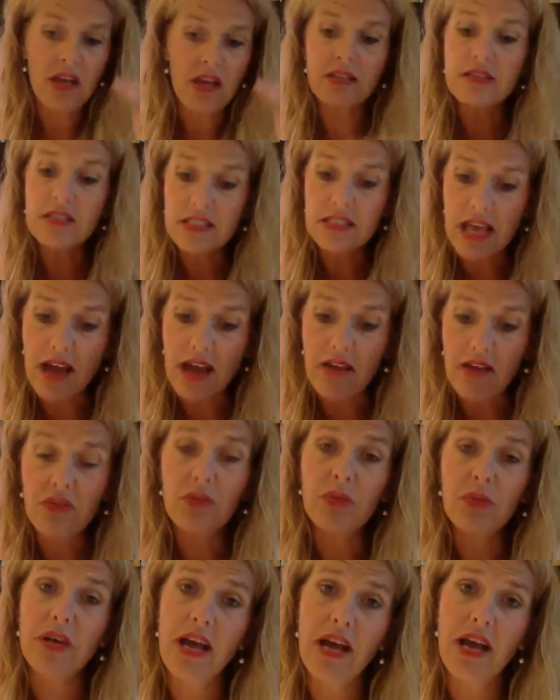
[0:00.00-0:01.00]
Does
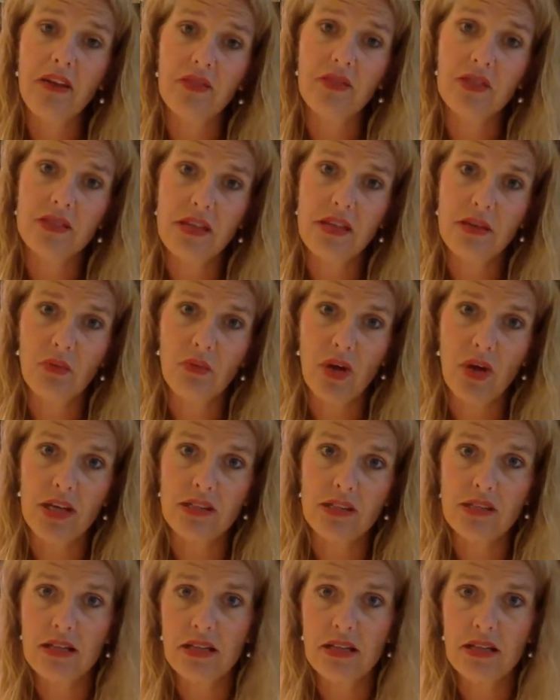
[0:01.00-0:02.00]
everyone have the same
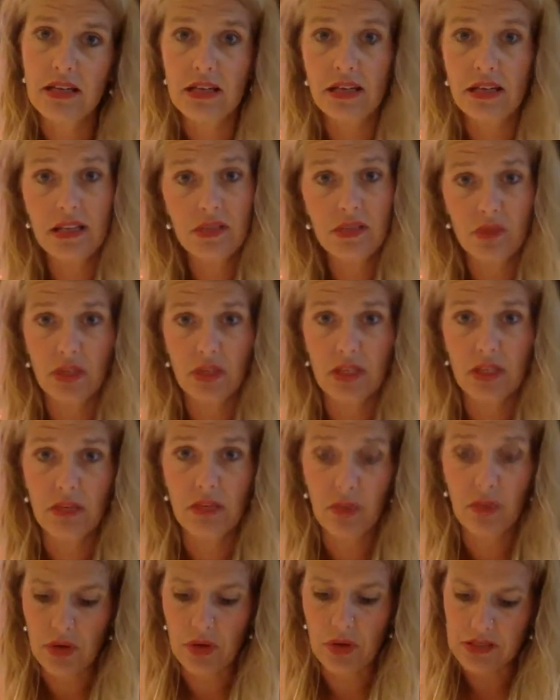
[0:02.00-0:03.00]
rights? And it is really
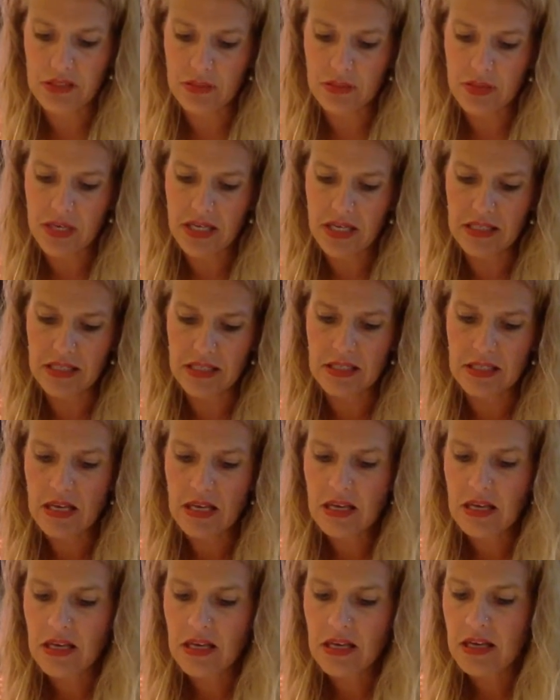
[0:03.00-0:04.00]
important, because
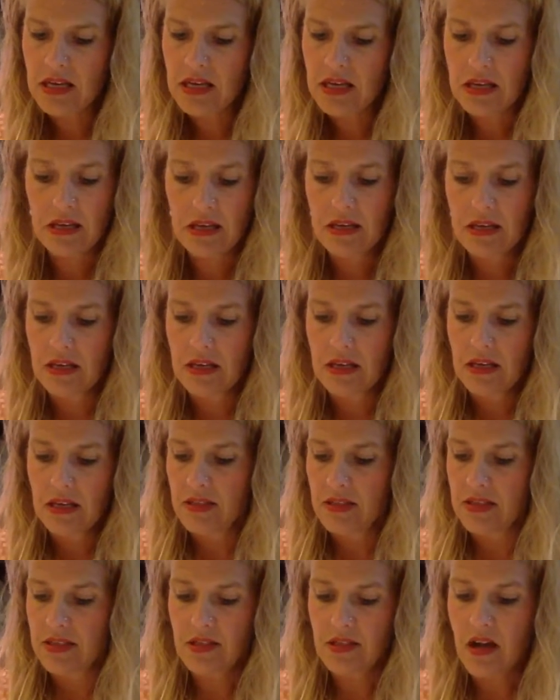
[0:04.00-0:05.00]

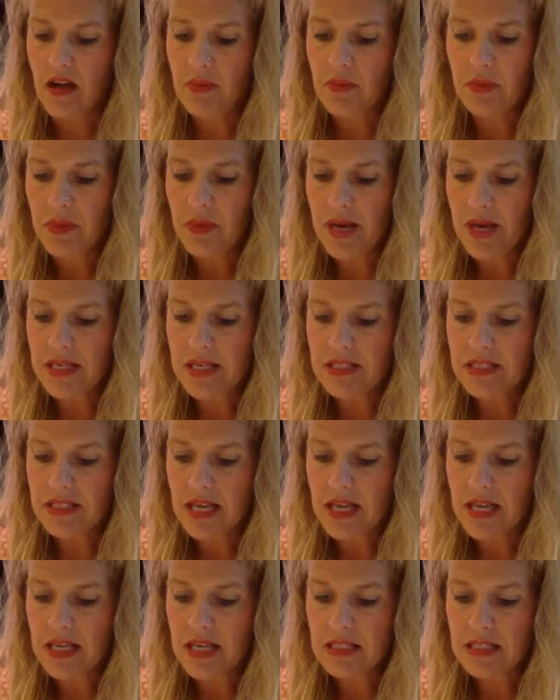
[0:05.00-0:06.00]
this compromise
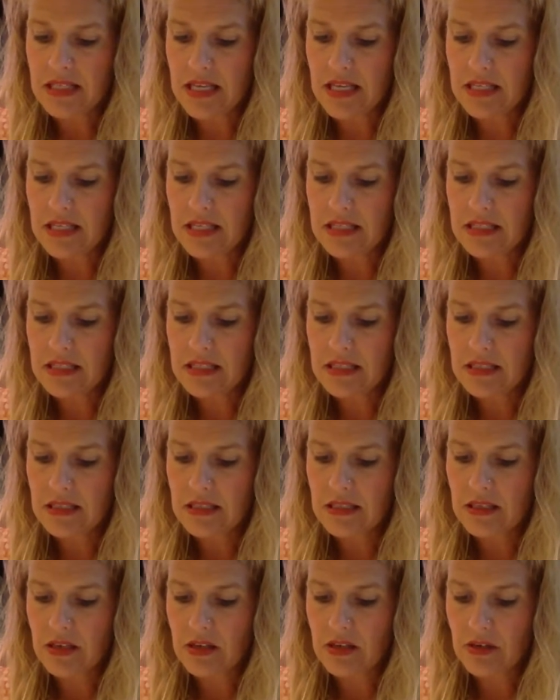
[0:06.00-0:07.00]
says that,
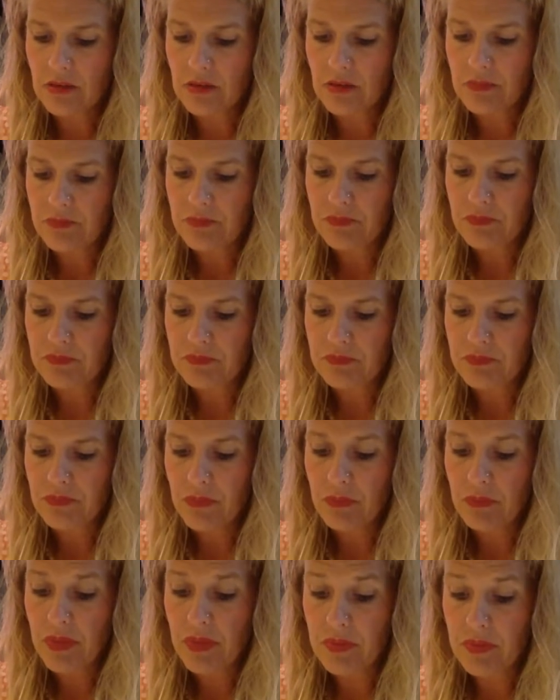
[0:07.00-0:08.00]
you know,
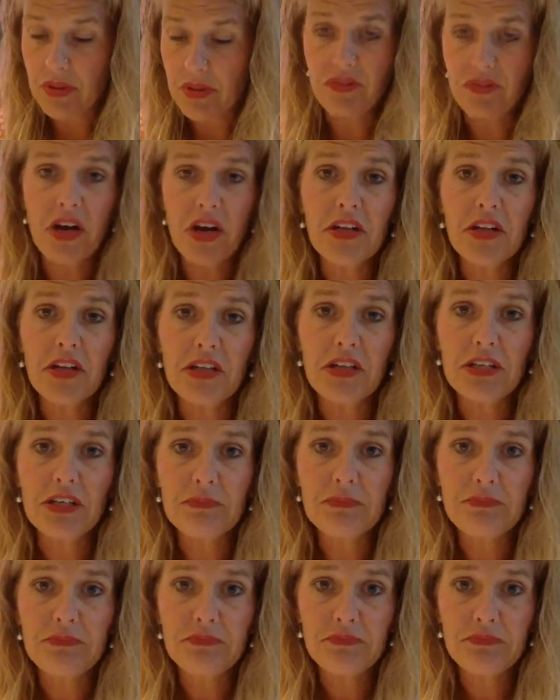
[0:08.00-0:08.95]
people of color,